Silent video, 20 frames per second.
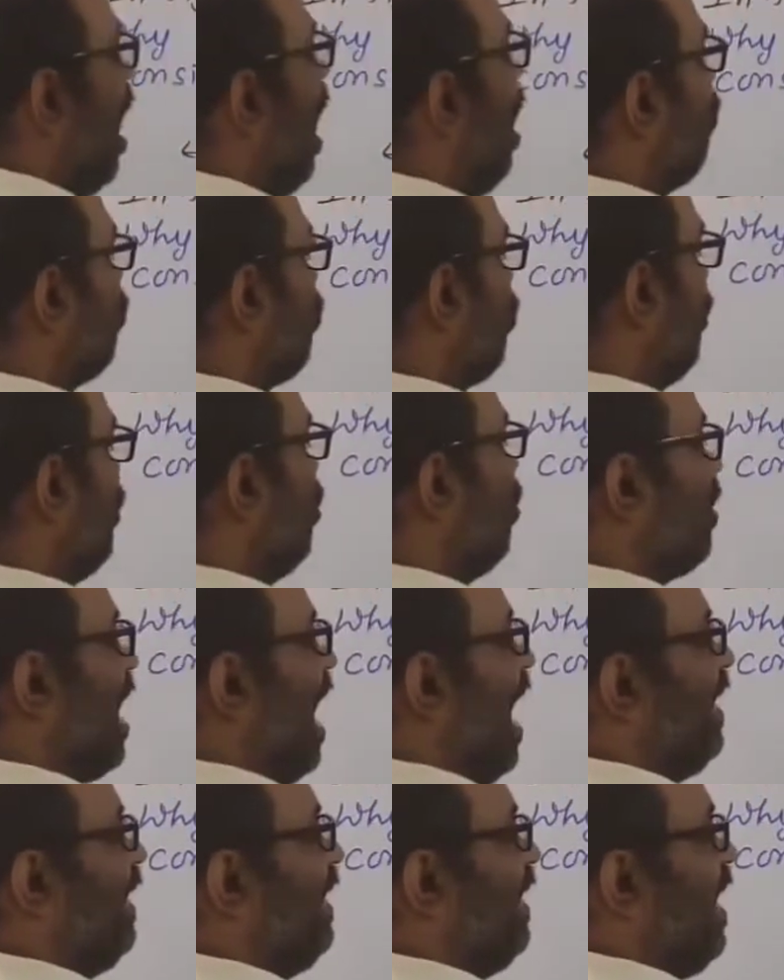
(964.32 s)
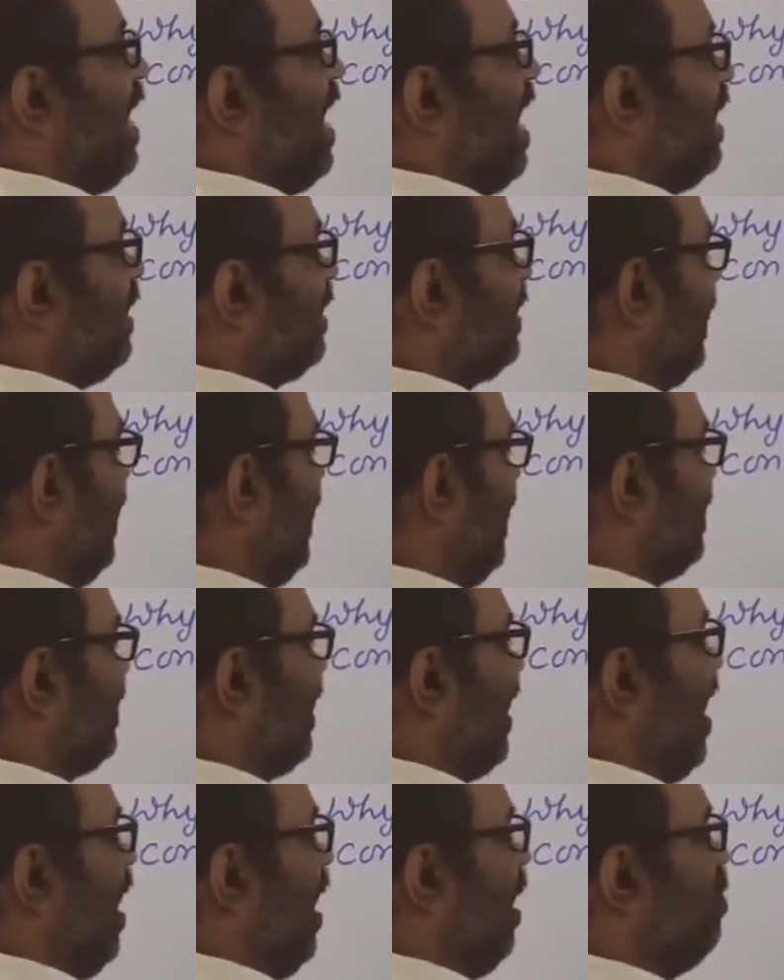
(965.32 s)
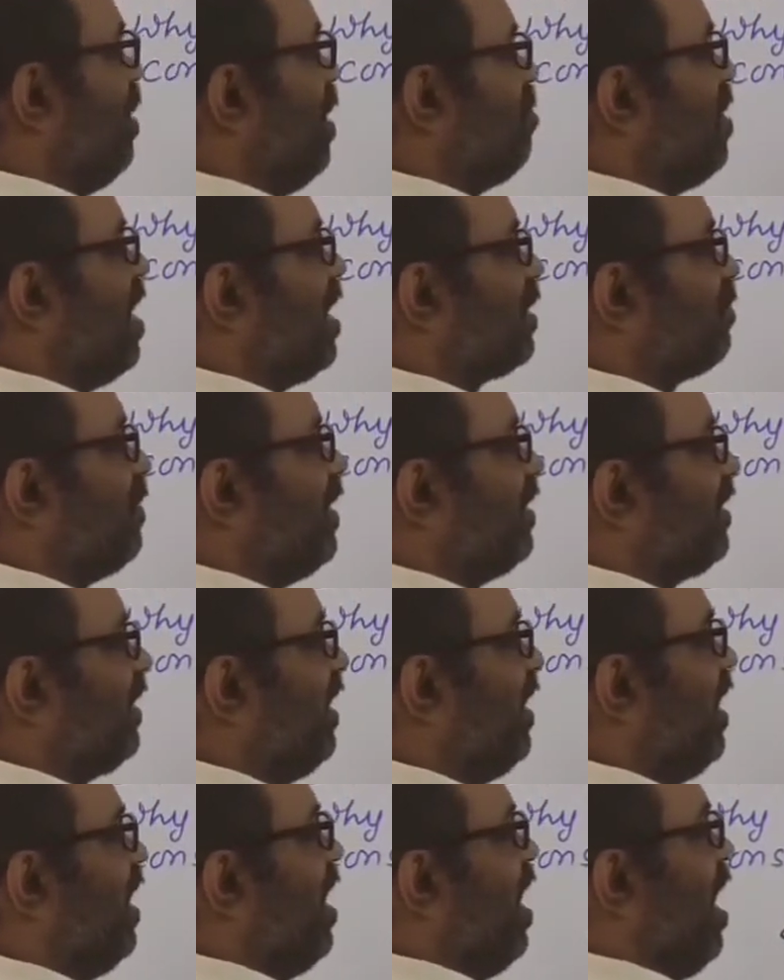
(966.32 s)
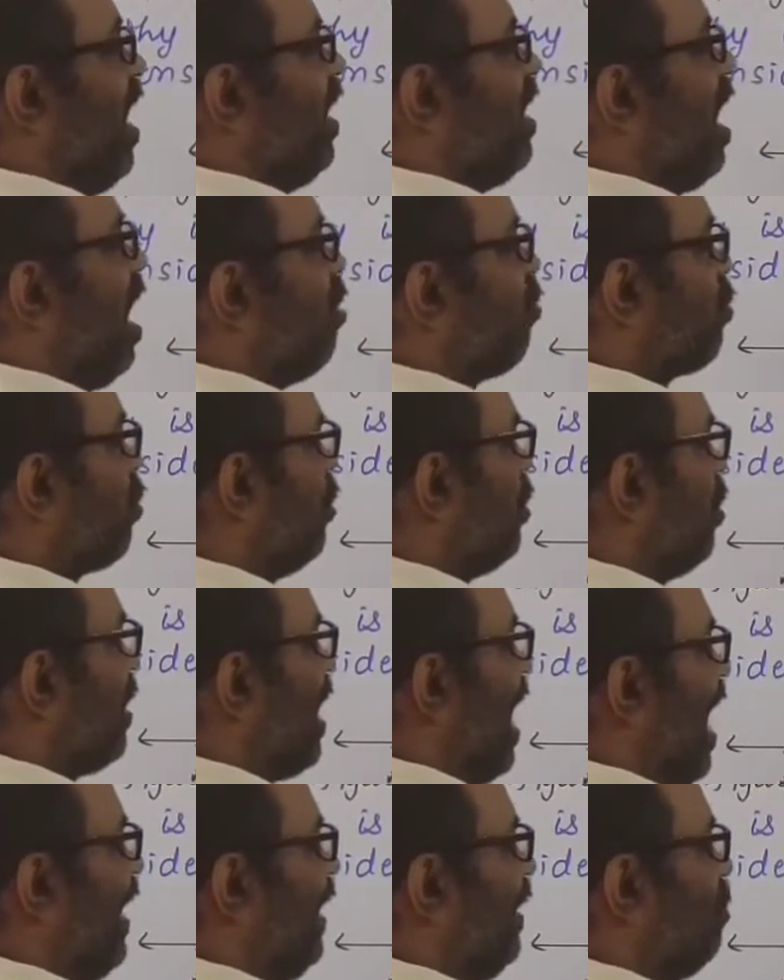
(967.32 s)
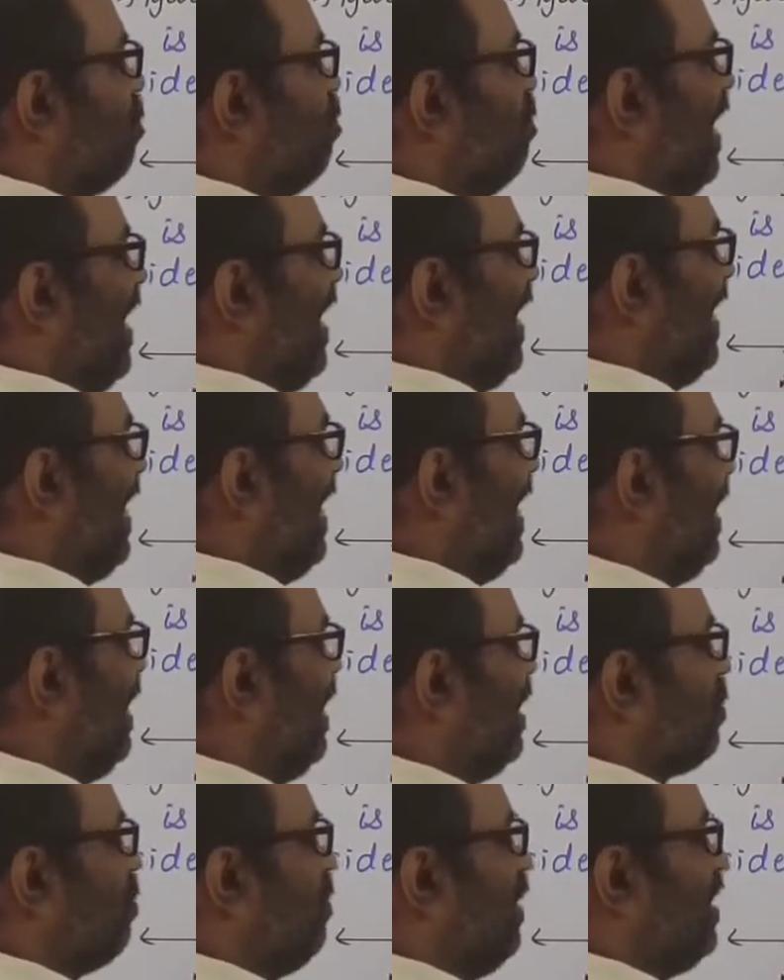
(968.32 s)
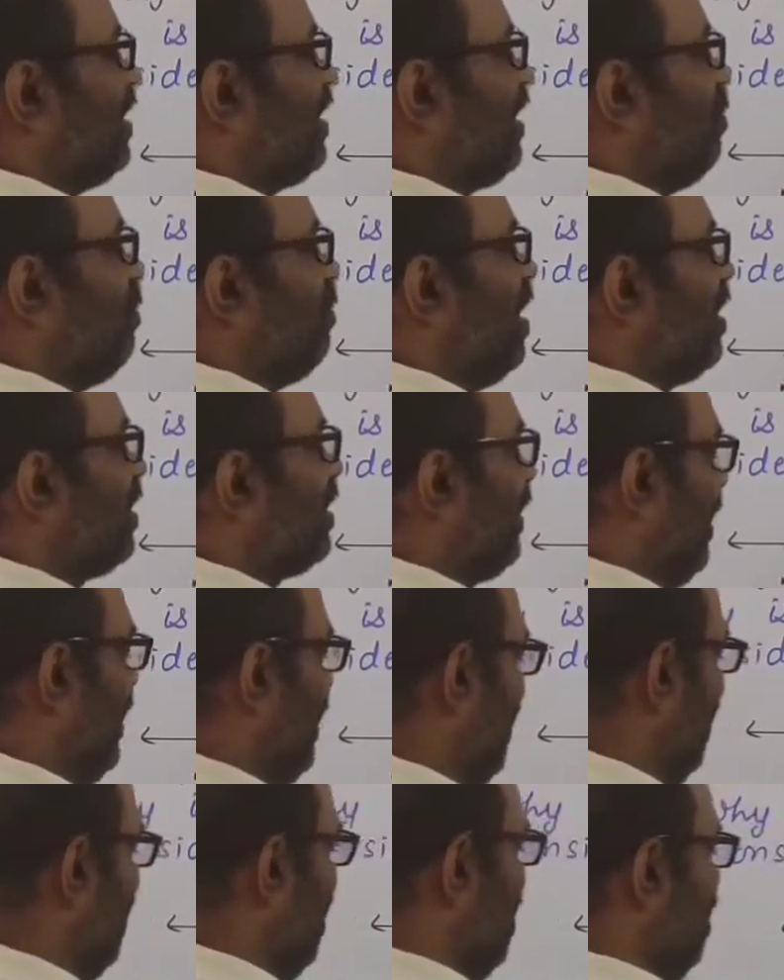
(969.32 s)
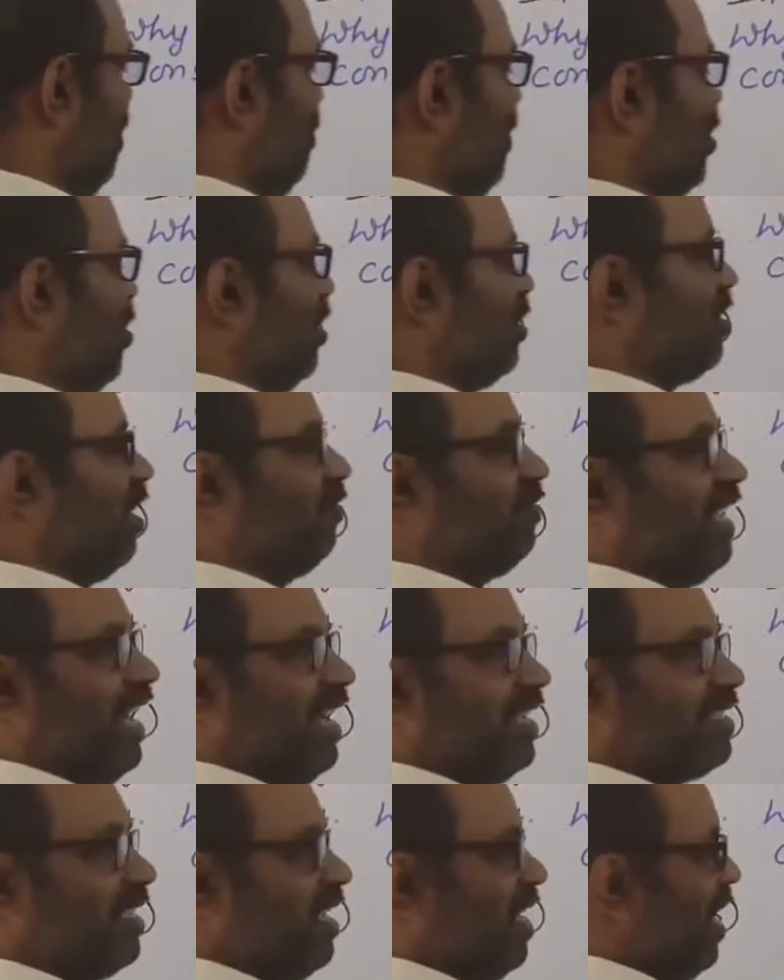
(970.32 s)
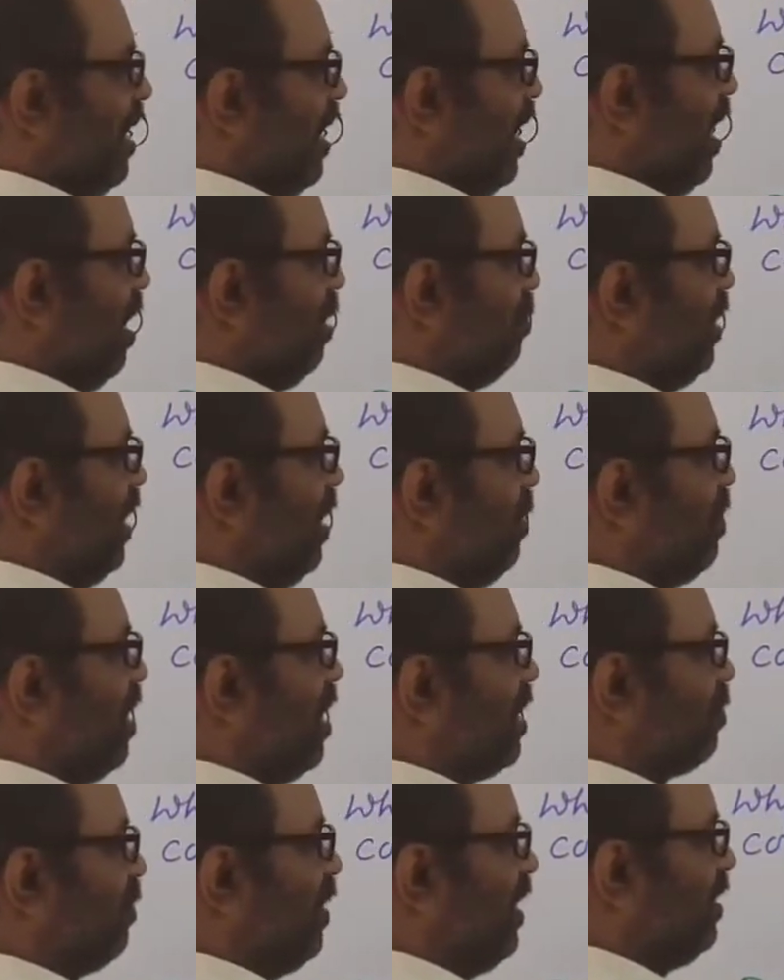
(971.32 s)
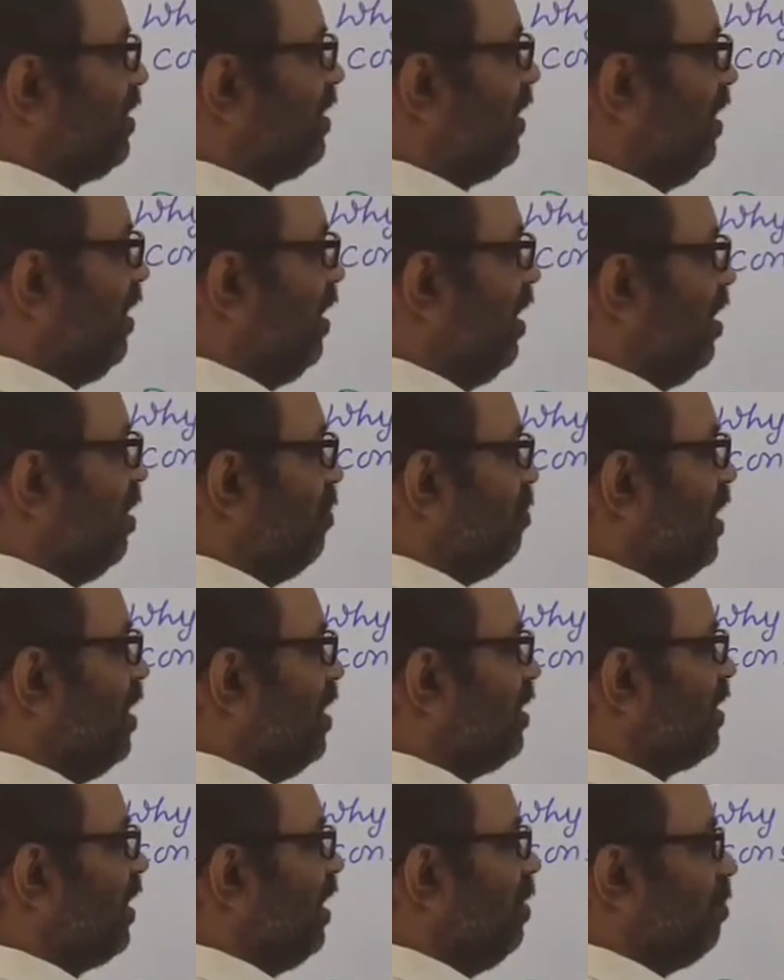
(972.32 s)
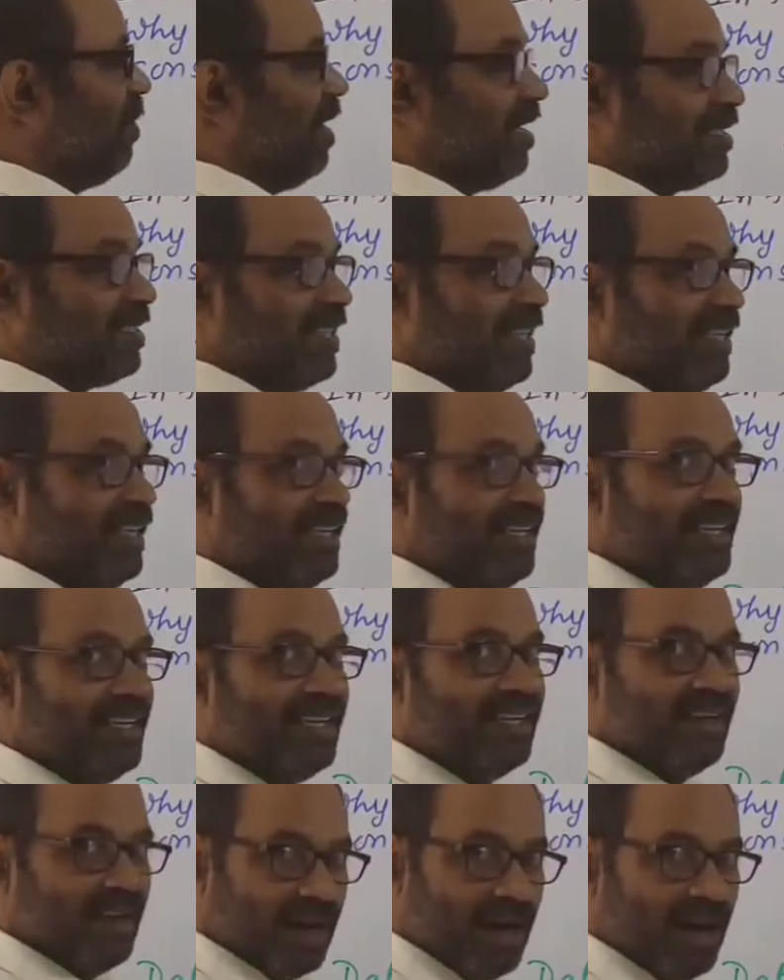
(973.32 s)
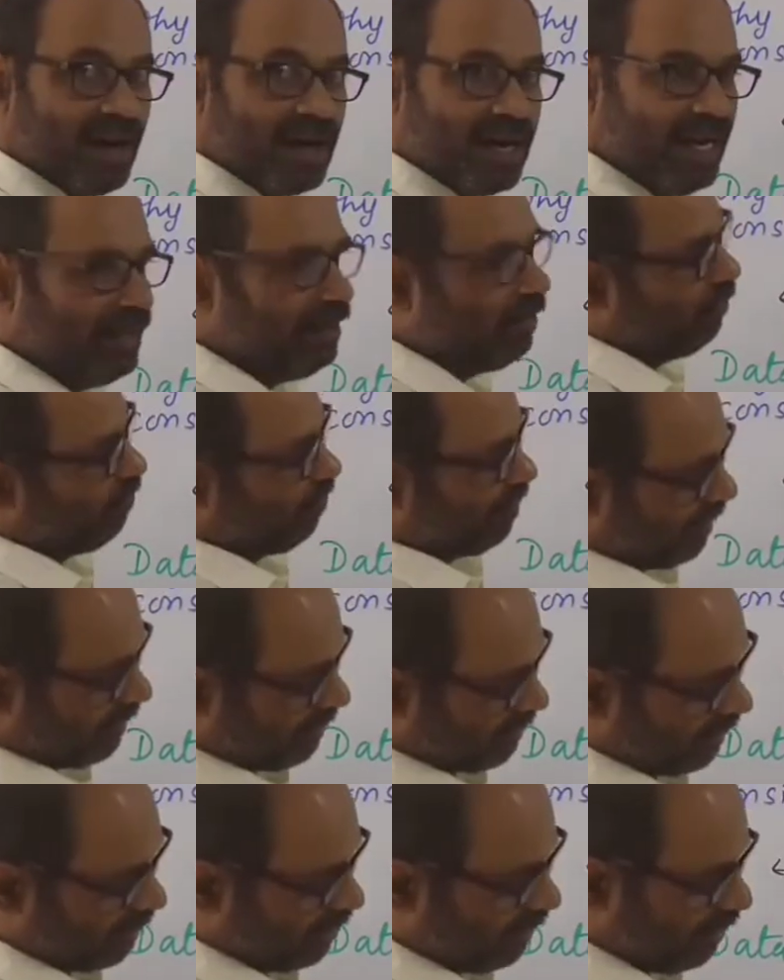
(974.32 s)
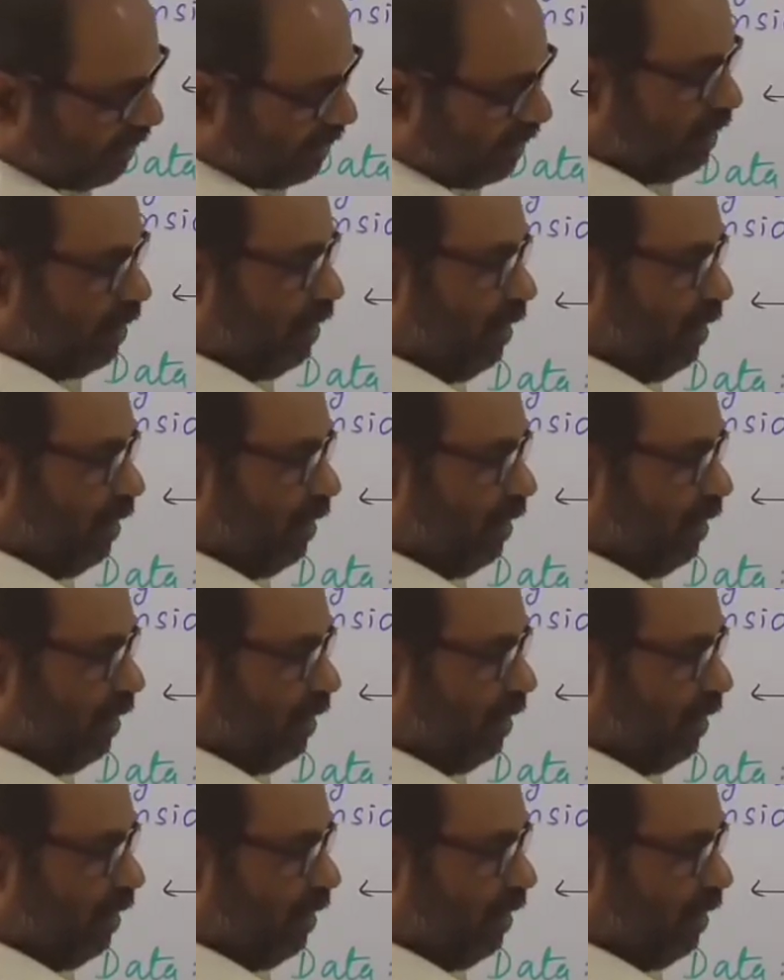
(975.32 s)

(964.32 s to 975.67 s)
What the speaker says: How could you write AC is AB plus BC? And how could you write BD is BC plus CD? Because of this, AB plus BC, BC plus CD. Alright? Chaliye.